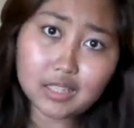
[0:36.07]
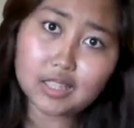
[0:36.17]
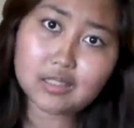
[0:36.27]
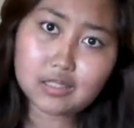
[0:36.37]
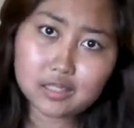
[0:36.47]

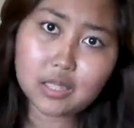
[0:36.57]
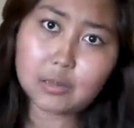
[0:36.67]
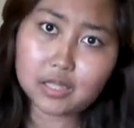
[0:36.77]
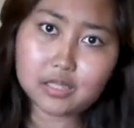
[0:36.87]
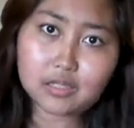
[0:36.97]
the
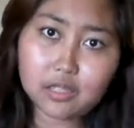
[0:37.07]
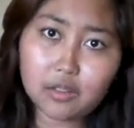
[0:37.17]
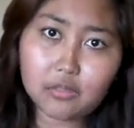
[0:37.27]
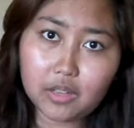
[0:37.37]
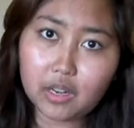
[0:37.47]
similar
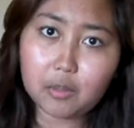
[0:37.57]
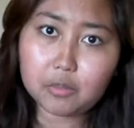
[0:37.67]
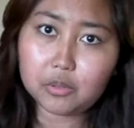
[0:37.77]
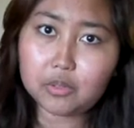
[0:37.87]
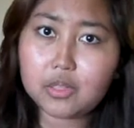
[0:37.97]
stuff that I
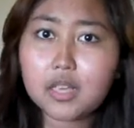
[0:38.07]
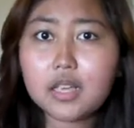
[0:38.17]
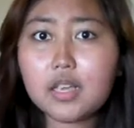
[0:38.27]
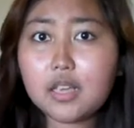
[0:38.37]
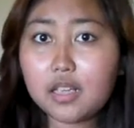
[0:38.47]
bought
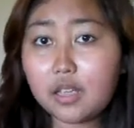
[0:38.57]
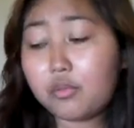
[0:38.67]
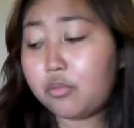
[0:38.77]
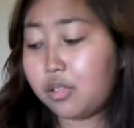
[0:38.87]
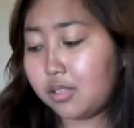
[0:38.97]

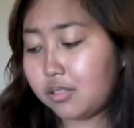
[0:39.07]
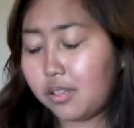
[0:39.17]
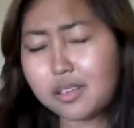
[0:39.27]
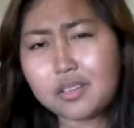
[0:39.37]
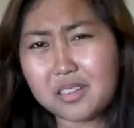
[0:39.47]
if there's
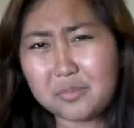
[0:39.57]
like,